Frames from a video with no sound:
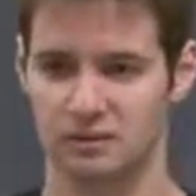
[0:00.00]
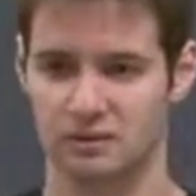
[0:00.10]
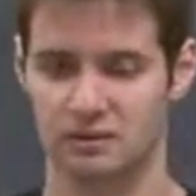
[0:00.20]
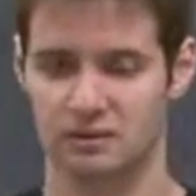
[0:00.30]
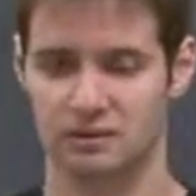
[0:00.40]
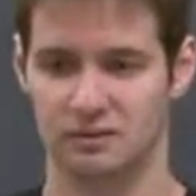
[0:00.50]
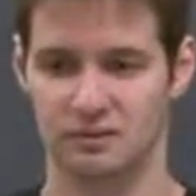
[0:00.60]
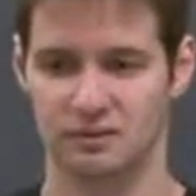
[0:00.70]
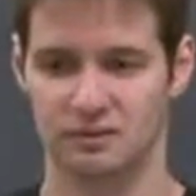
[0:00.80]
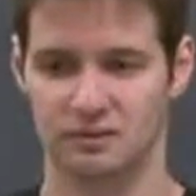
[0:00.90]

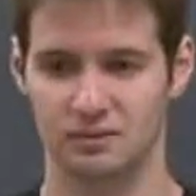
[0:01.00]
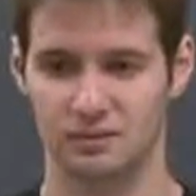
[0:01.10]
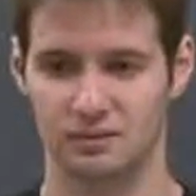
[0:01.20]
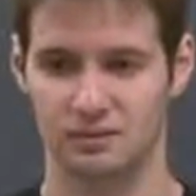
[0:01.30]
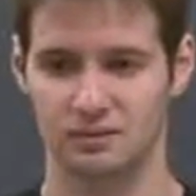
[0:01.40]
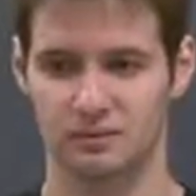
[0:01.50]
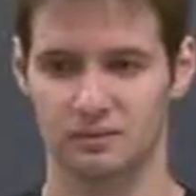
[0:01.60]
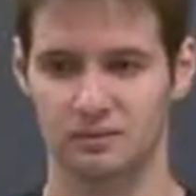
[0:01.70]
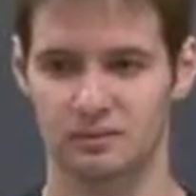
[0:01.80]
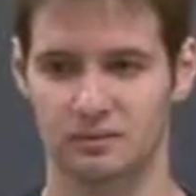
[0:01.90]

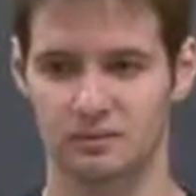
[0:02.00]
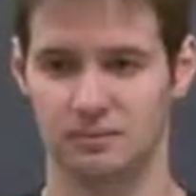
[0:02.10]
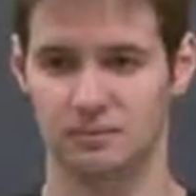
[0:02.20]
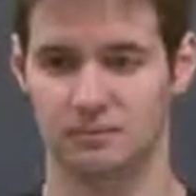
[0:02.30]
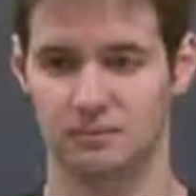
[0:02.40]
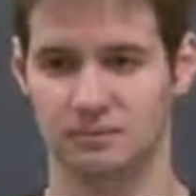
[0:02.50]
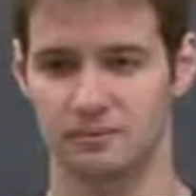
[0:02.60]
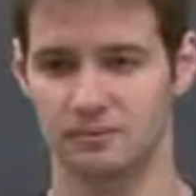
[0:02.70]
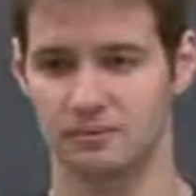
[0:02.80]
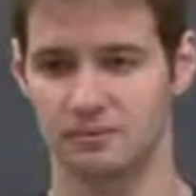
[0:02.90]

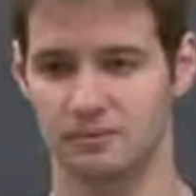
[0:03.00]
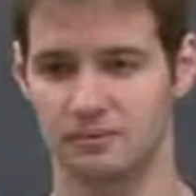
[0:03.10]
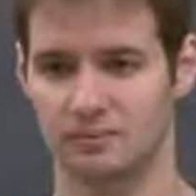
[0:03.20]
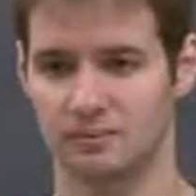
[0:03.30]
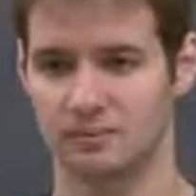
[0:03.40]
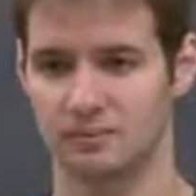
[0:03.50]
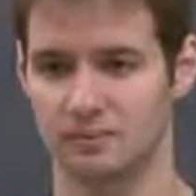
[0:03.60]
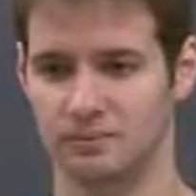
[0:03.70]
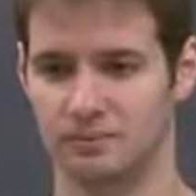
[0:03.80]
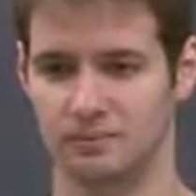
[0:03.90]

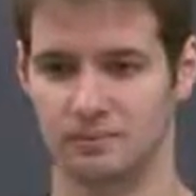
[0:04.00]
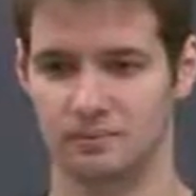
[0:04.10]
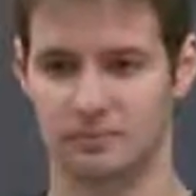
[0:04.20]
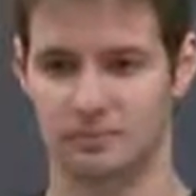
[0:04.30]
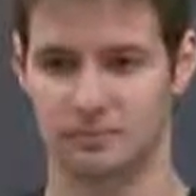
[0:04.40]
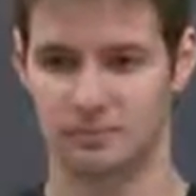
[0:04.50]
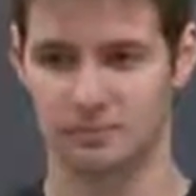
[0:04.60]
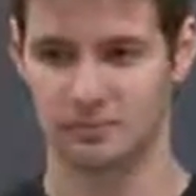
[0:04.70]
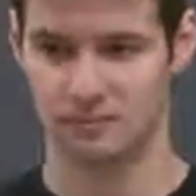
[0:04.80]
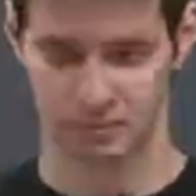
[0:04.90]

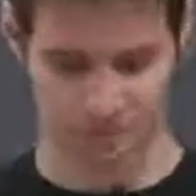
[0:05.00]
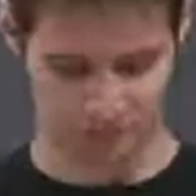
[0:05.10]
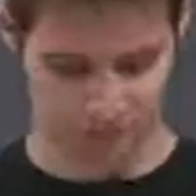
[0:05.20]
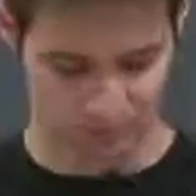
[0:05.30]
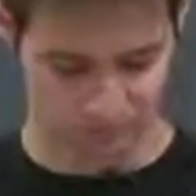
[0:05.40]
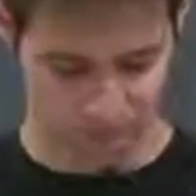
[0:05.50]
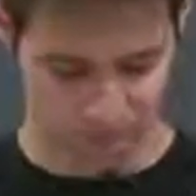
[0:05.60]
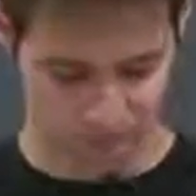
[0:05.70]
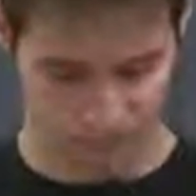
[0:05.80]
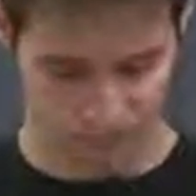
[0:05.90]

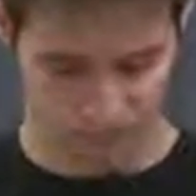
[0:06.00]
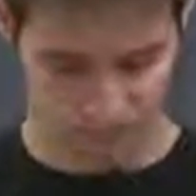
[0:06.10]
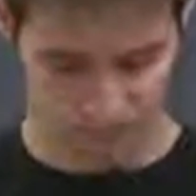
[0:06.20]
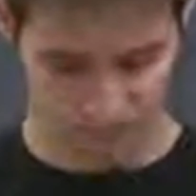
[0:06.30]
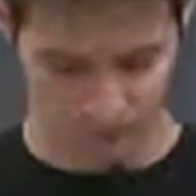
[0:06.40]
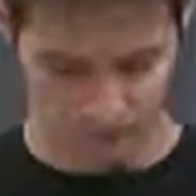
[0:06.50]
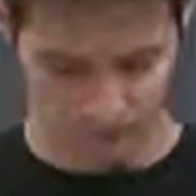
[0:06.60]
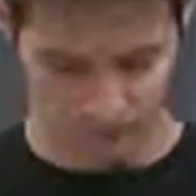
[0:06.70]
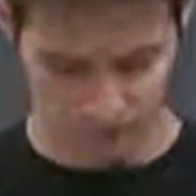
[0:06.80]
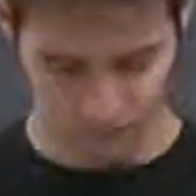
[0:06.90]

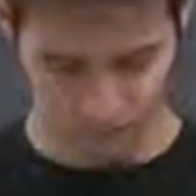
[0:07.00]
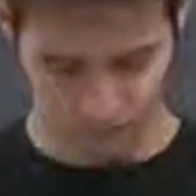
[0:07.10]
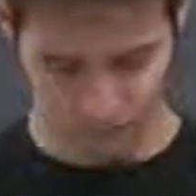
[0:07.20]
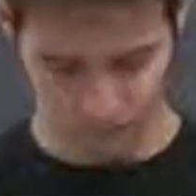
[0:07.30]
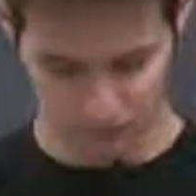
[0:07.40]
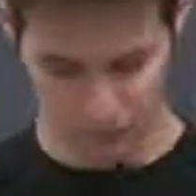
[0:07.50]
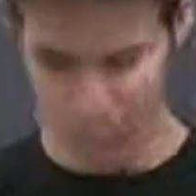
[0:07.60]
(silence)